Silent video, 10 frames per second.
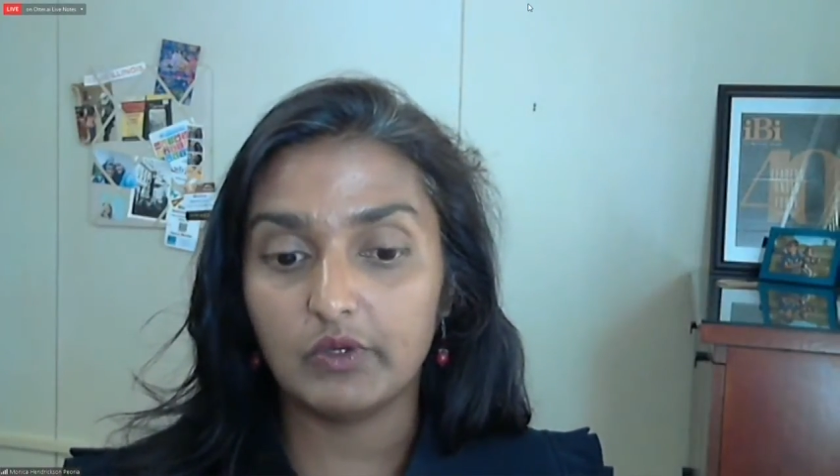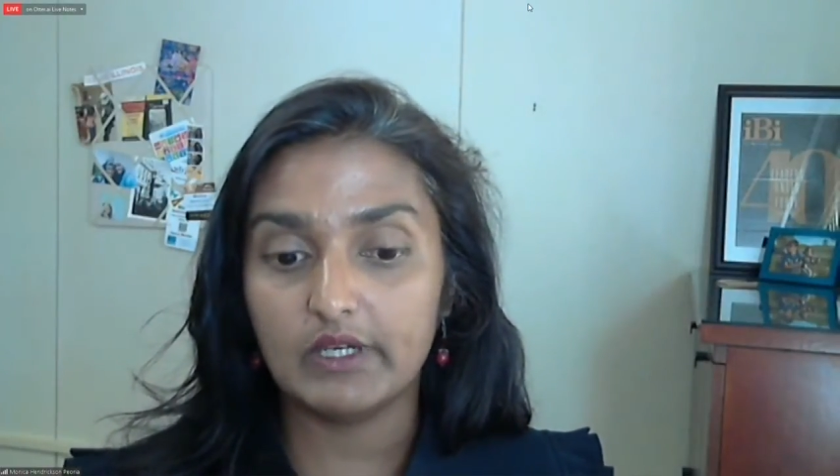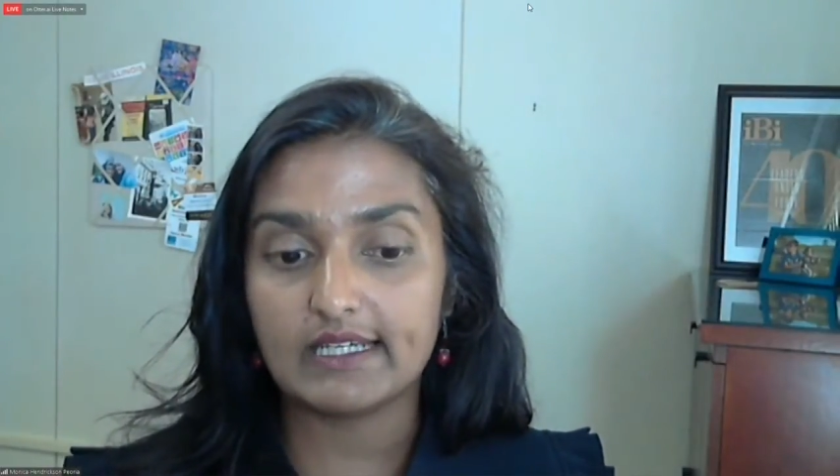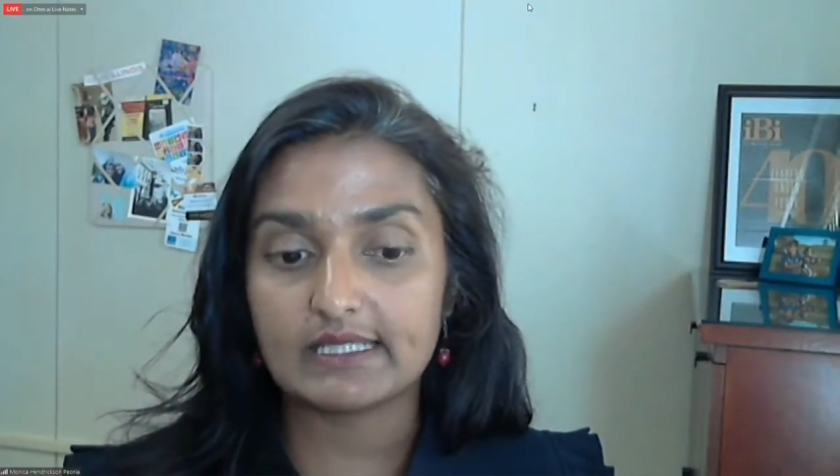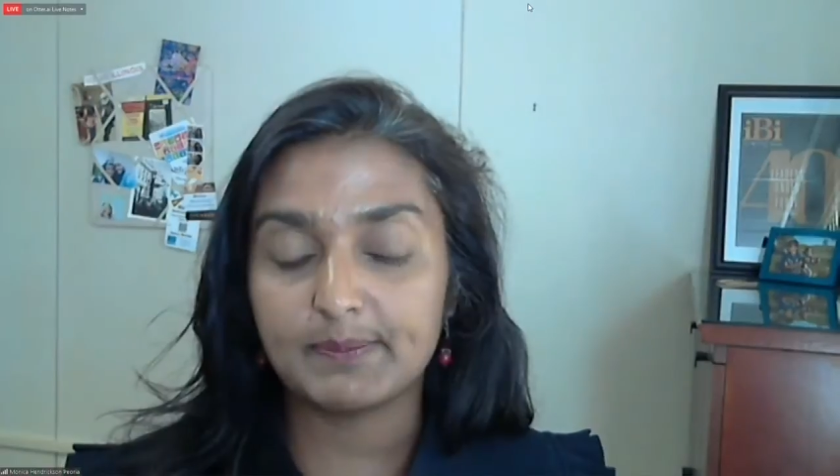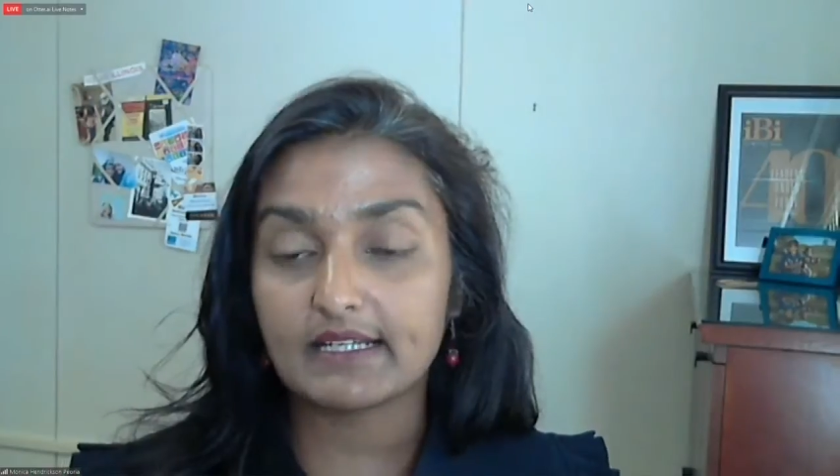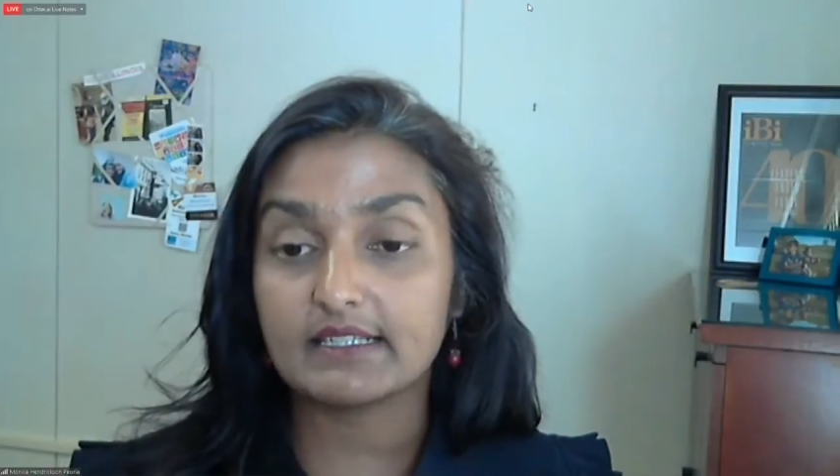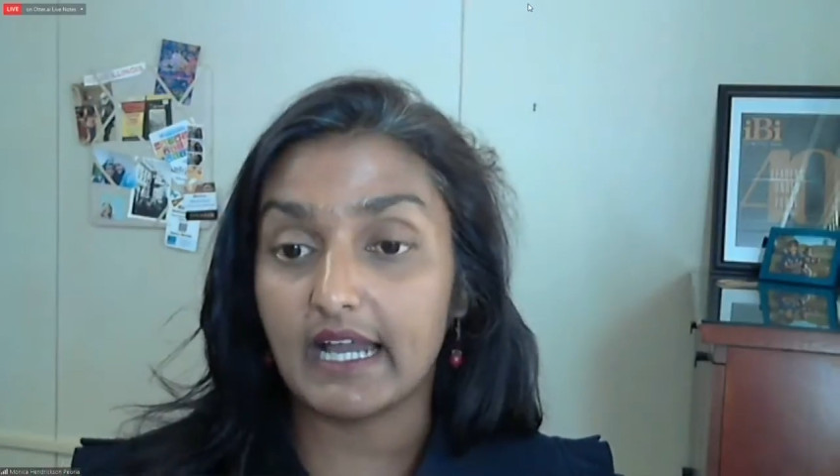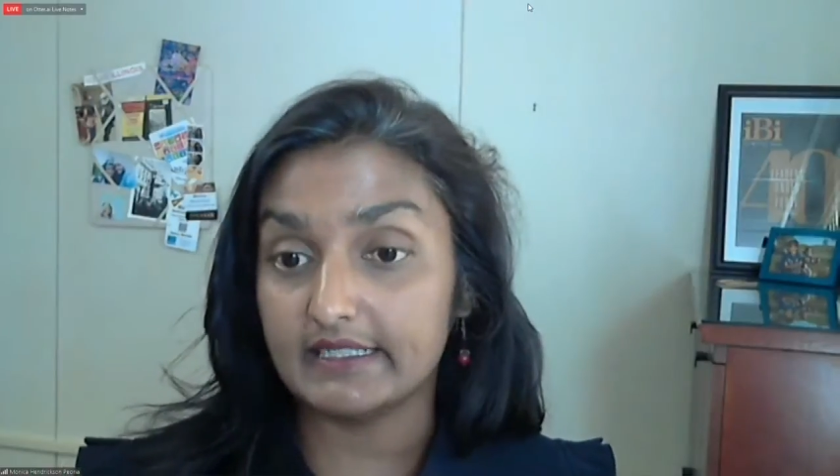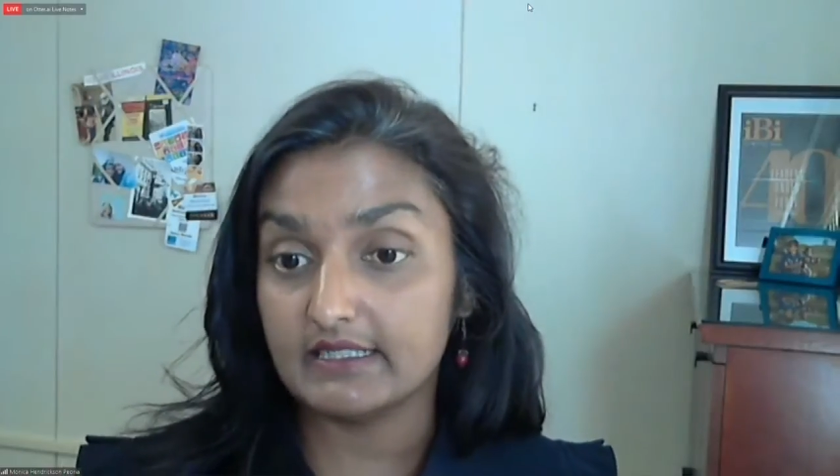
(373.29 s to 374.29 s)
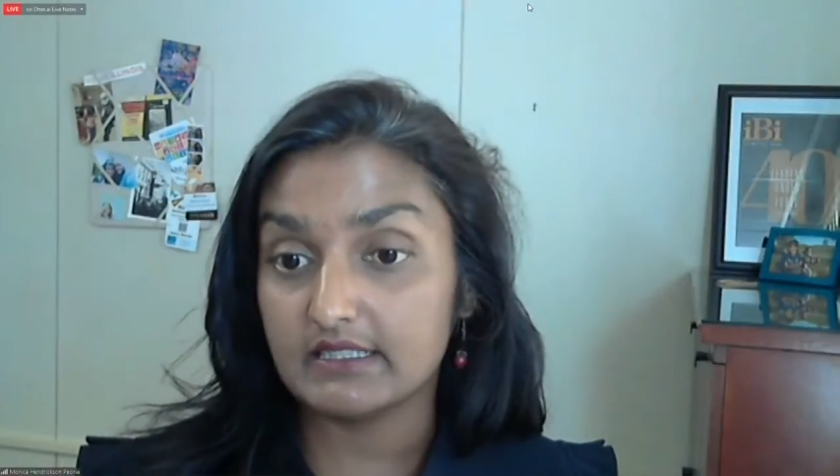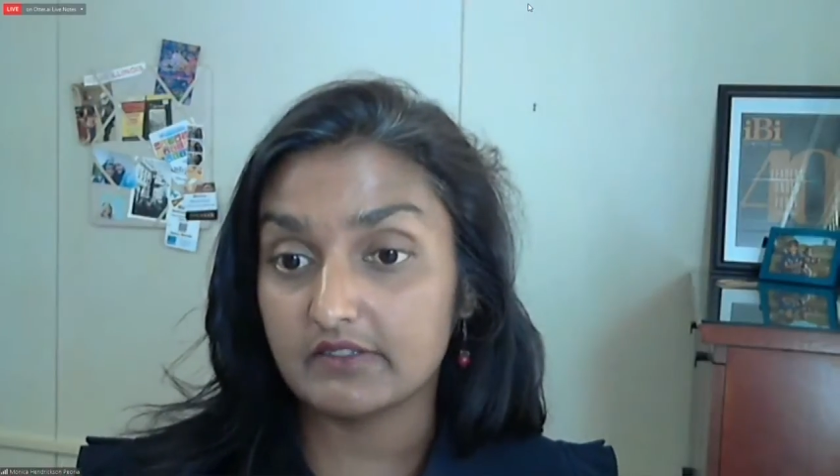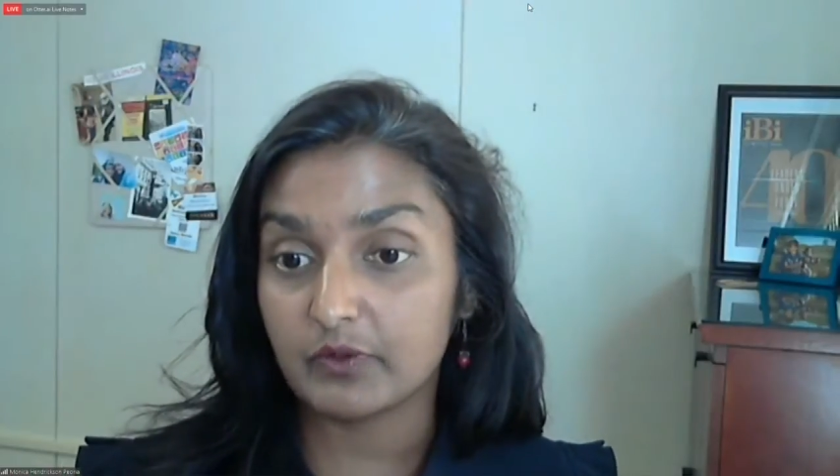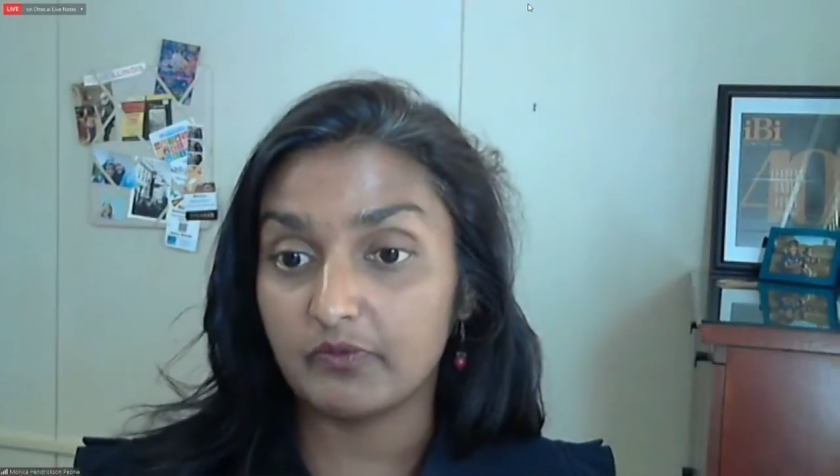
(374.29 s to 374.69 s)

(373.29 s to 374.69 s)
expect guidance from